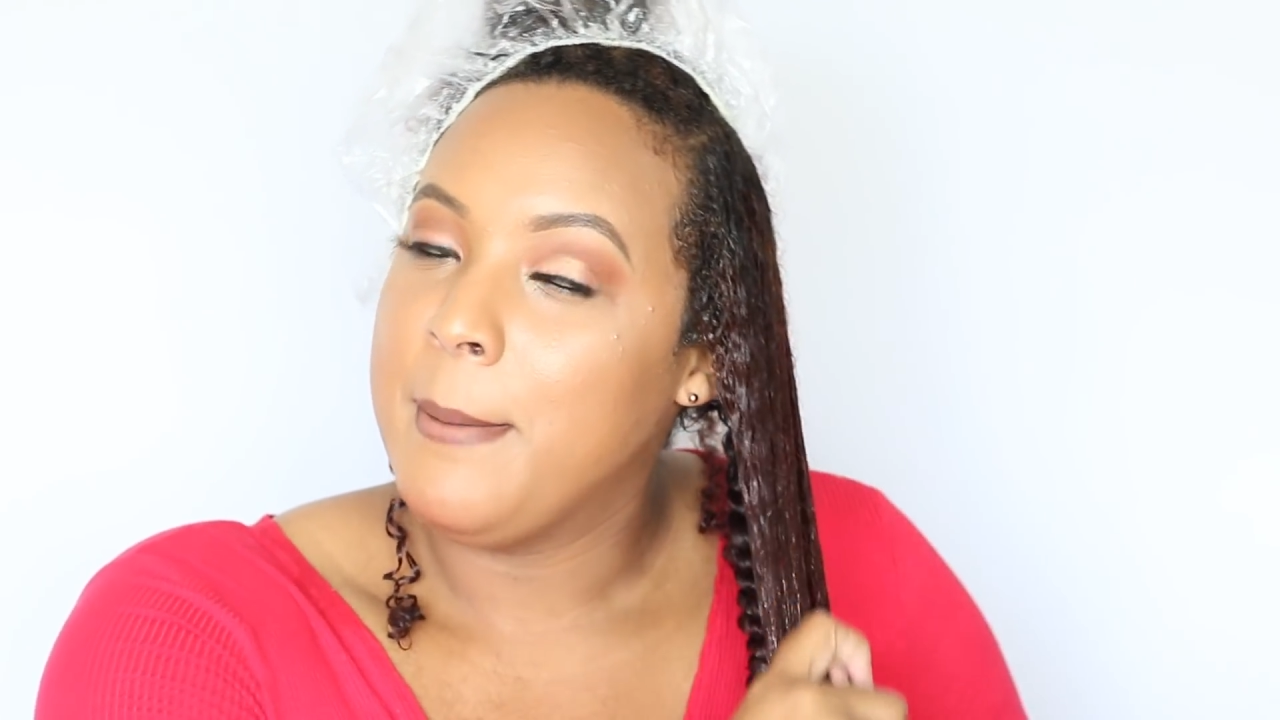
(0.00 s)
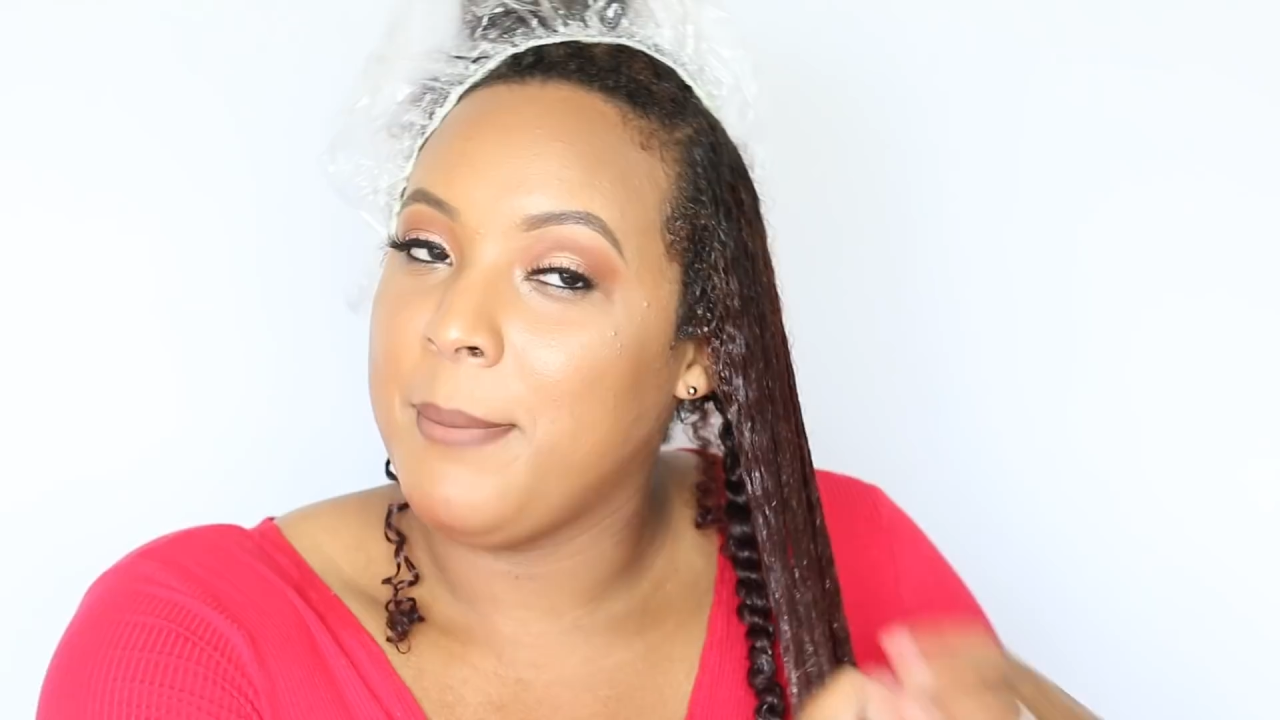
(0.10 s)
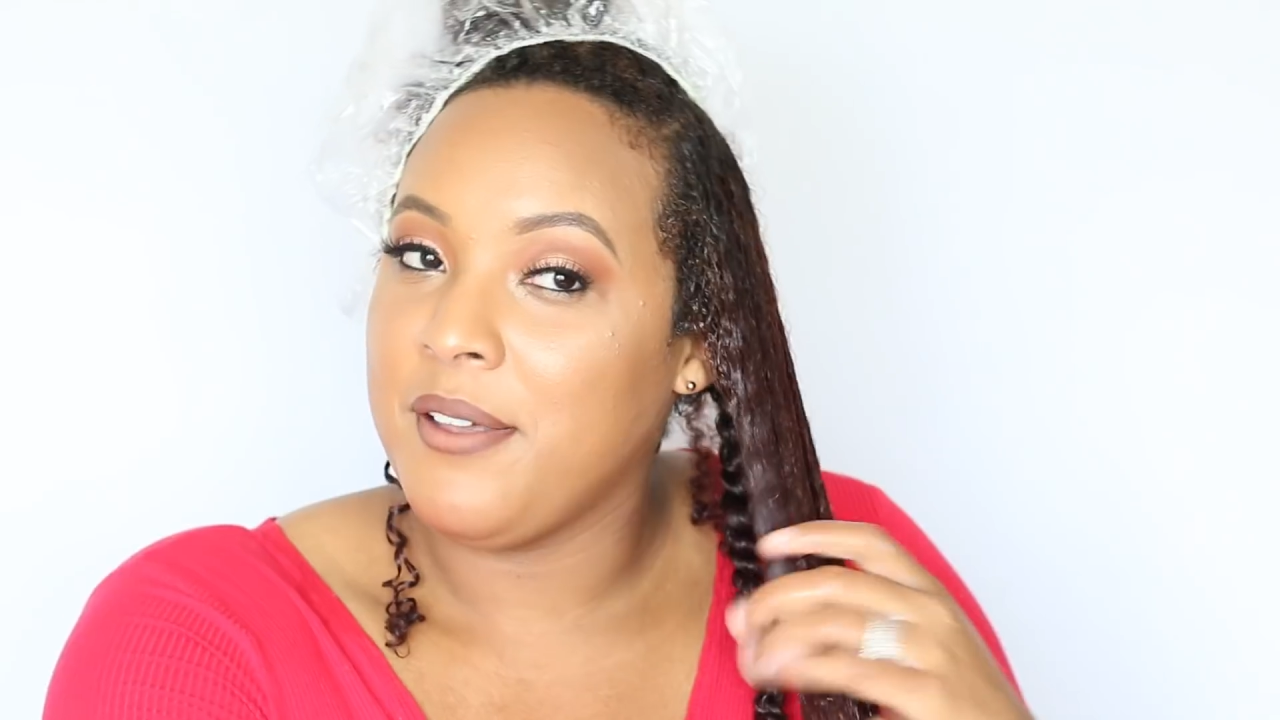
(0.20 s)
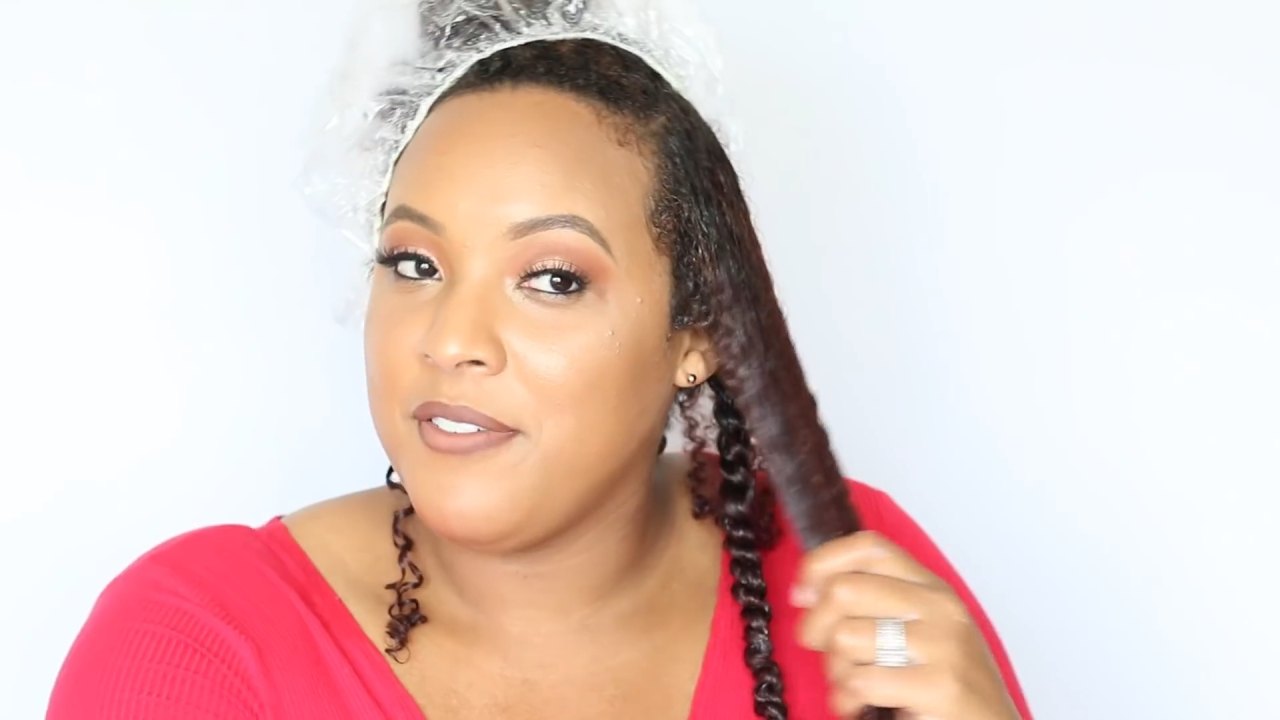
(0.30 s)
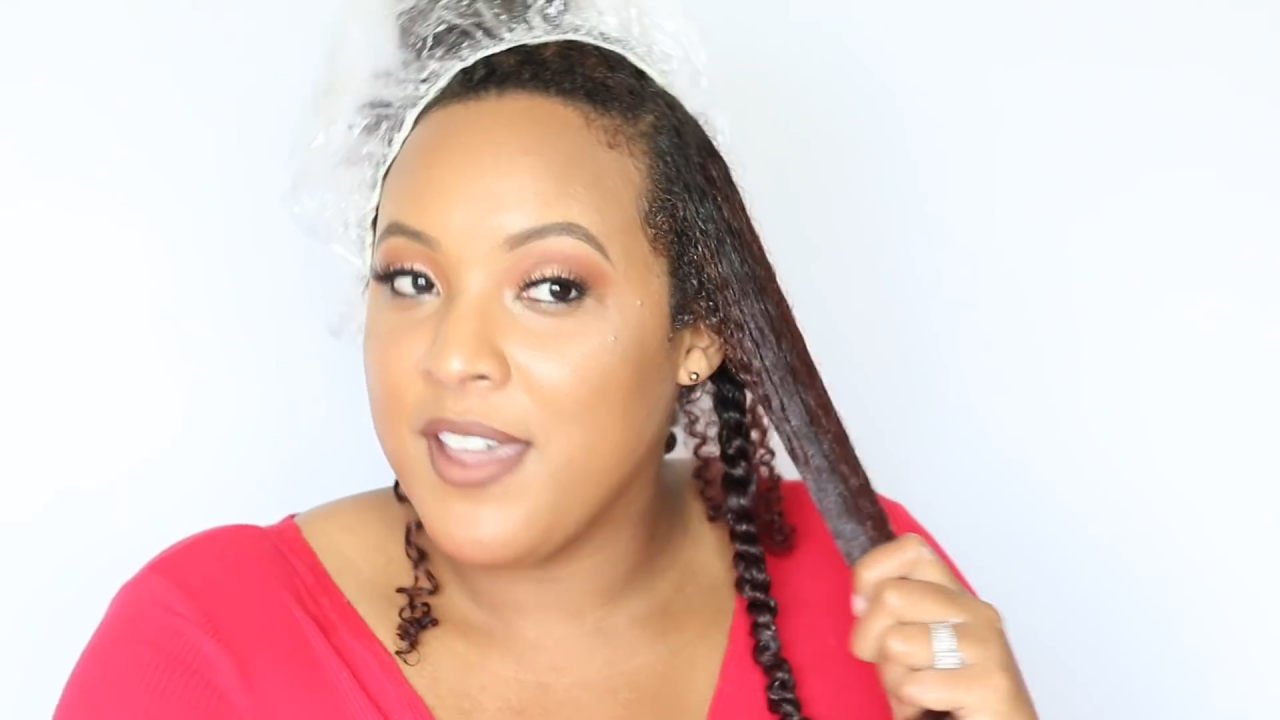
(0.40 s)

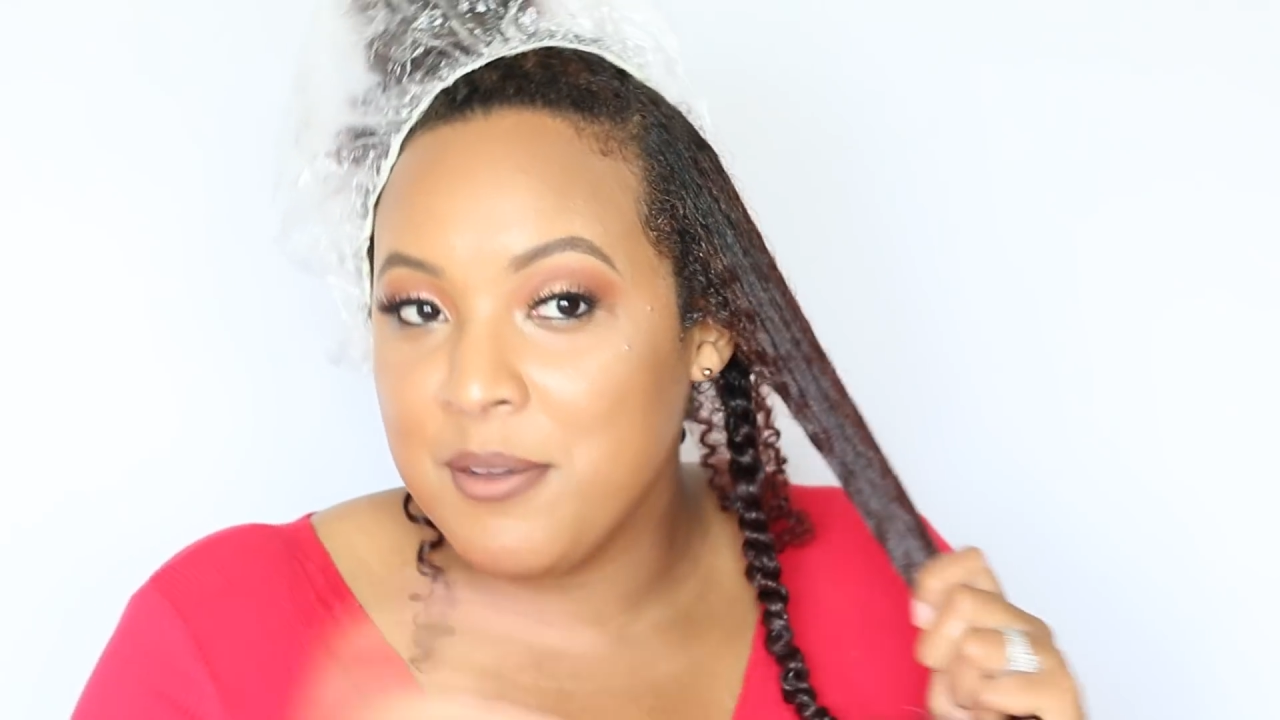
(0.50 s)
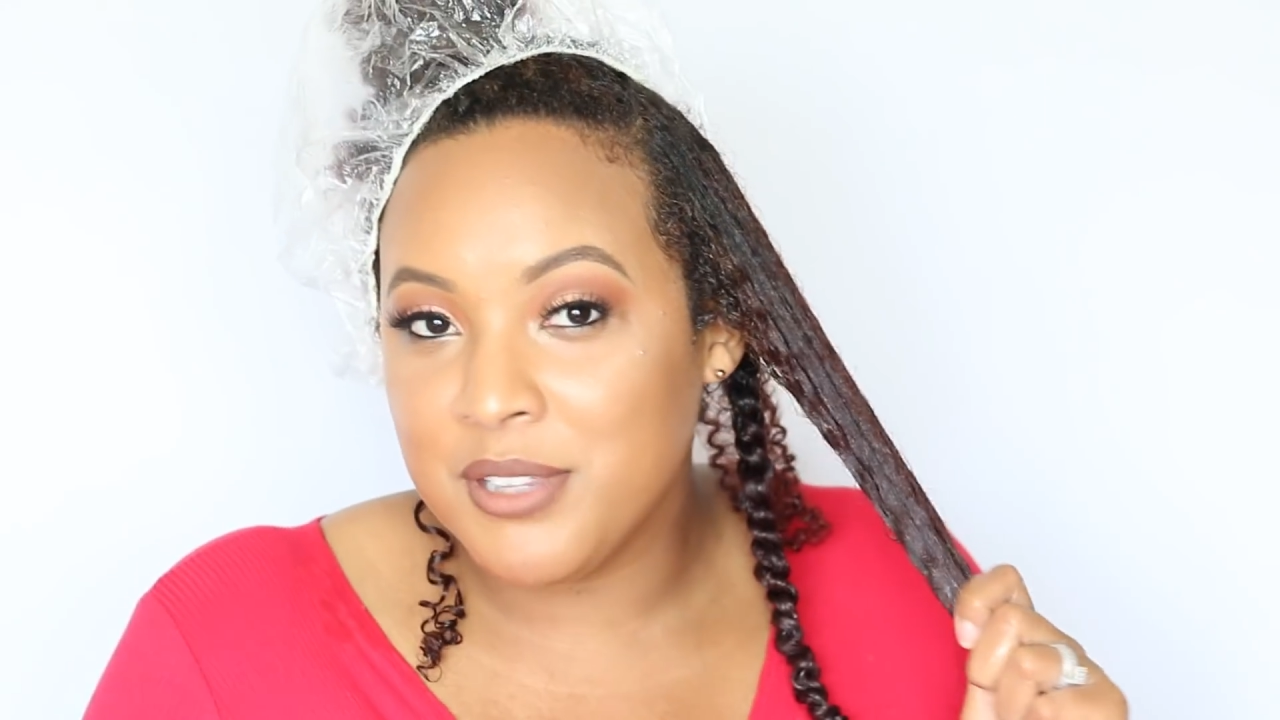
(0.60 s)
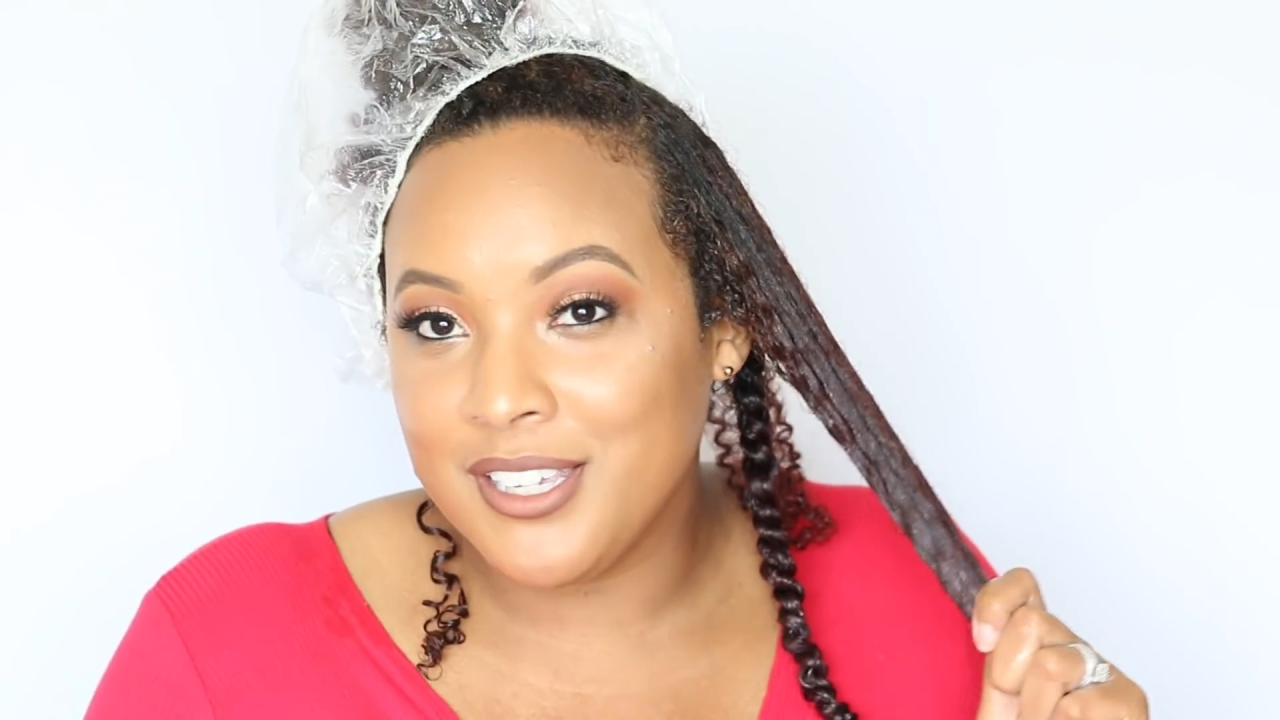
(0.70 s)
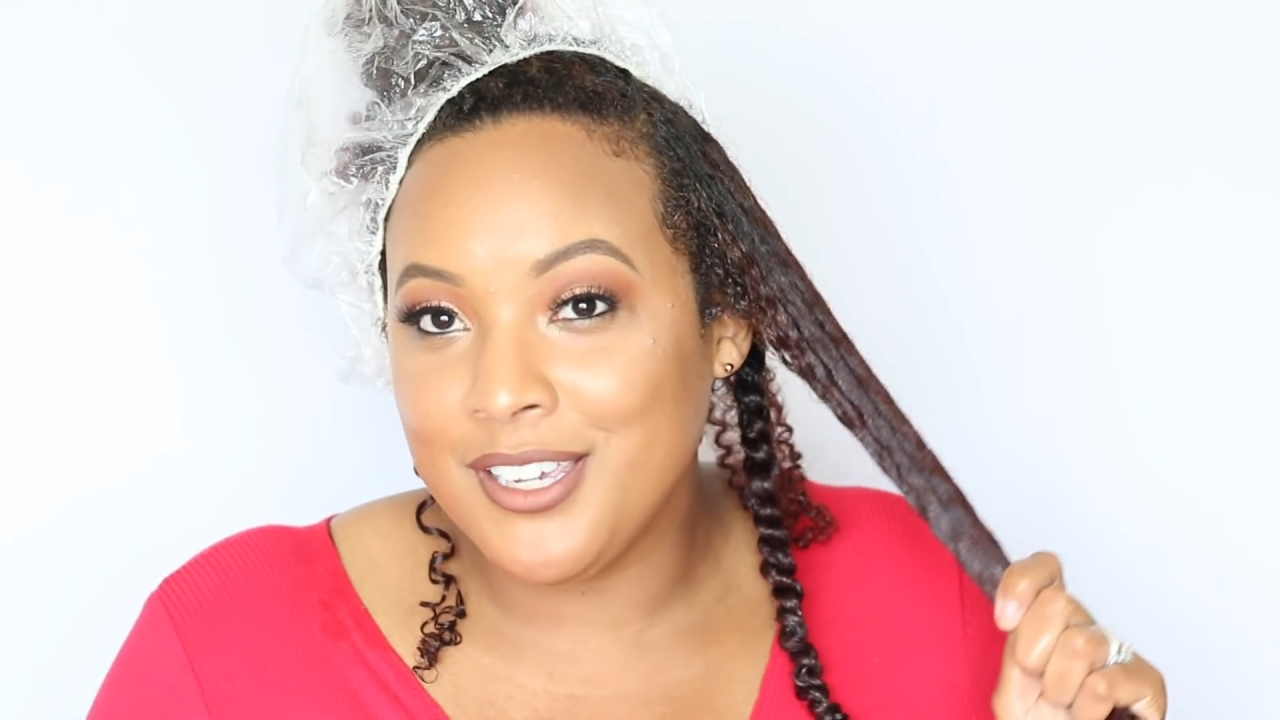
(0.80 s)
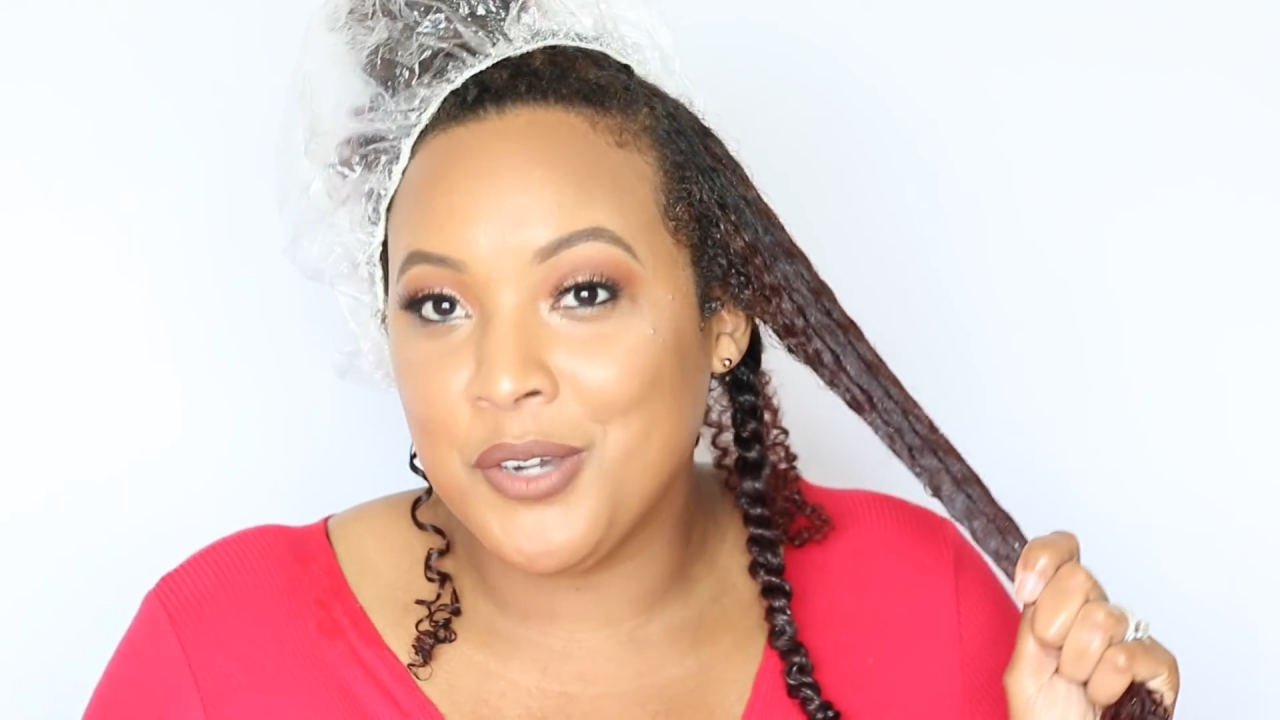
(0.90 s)
my family,